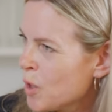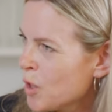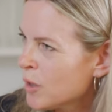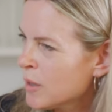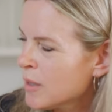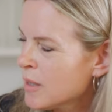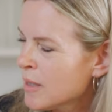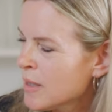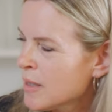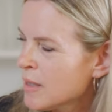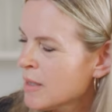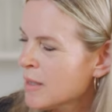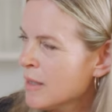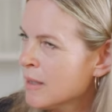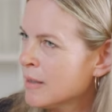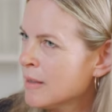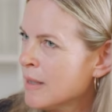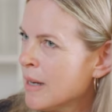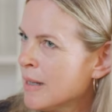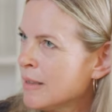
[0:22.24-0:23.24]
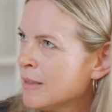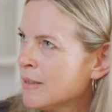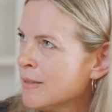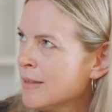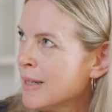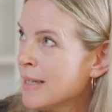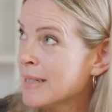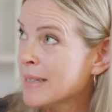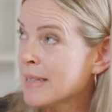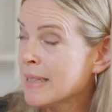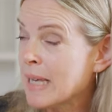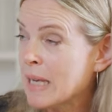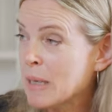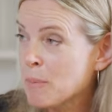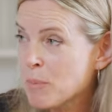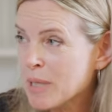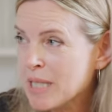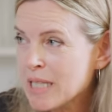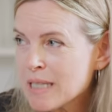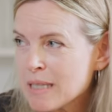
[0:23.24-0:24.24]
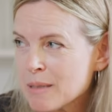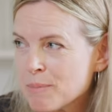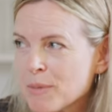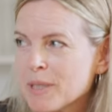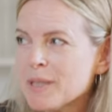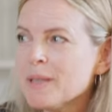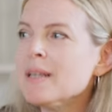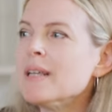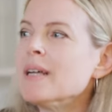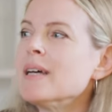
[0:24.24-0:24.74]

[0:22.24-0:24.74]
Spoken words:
work is entitled Escapism.